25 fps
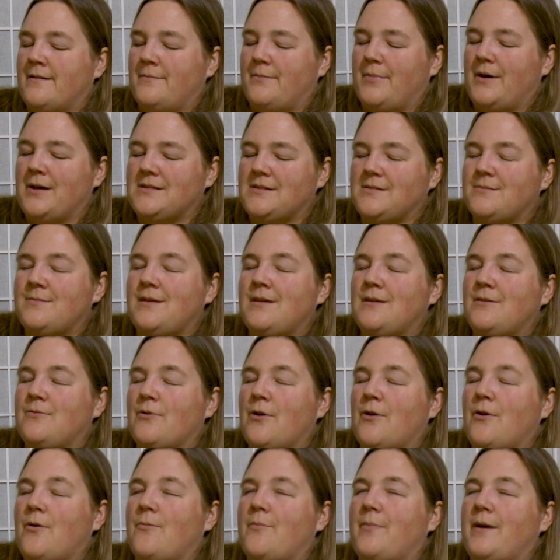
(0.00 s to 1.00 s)
possibly
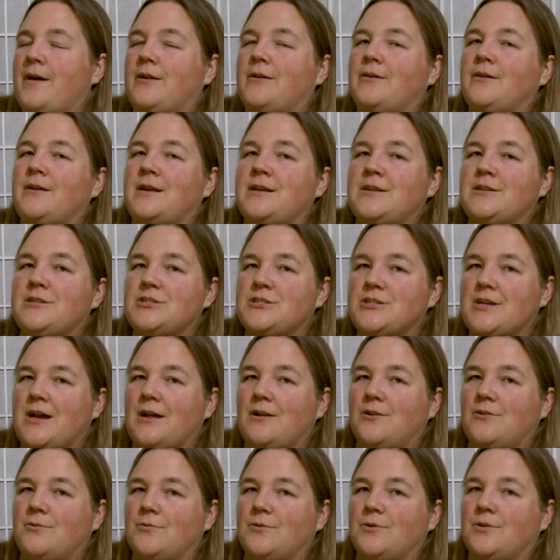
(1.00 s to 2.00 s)
grow better in a
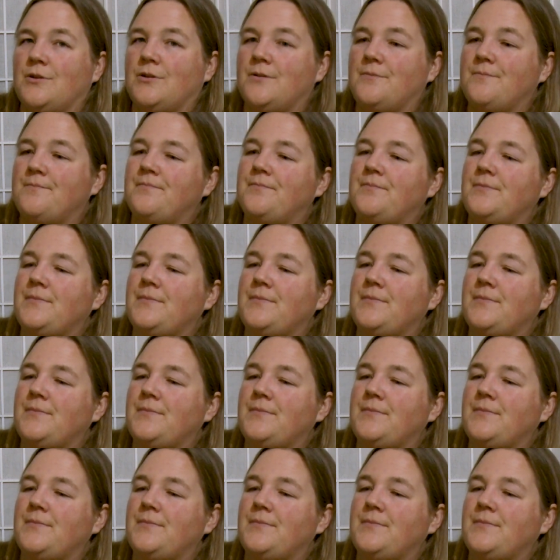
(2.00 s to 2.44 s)
shallower